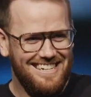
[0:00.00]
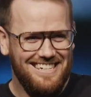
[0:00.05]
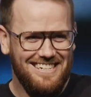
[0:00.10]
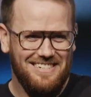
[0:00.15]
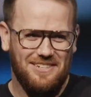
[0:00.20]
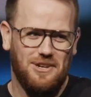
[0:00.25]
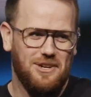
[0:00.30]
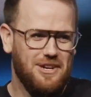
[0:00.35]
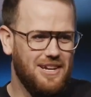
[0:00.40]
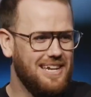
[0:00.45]

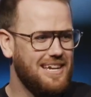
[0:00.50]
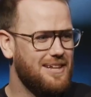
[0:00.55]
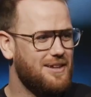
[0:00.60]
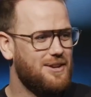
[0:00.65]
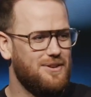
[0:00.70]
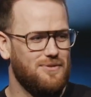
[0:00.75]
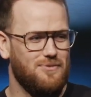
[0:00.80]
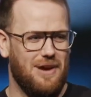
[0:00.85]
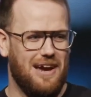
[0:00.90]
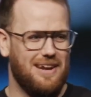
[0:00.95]
So you're going to get a
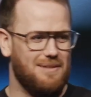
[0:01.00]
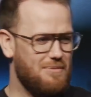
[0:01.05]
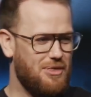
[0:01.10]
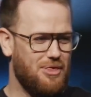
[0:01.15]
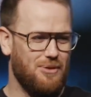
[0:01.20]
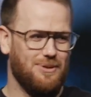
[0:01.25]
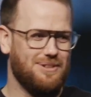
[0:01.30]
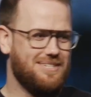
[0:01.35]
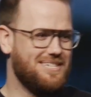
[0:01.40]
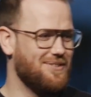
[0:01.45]
lot of random
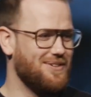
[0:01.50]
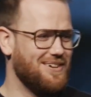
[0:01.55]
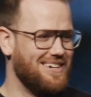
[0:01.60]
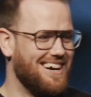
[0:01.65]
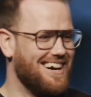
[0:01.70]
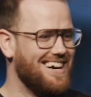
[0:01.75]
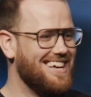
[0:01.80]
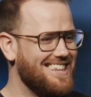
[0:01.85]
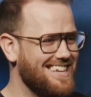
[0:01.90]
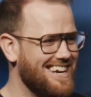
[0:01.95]
thoughts every
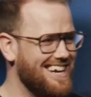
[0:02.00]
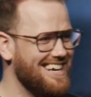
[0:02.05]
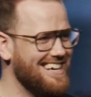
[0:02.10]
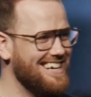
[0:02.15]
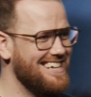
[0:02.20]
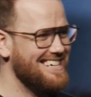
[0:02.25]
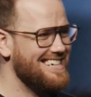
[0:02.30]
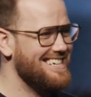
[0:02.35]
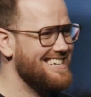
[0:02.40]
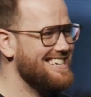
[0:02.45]
now and
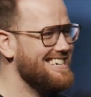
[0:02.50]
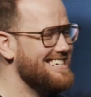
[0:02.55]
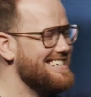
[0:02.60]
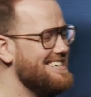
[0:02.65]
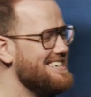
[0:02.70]
then.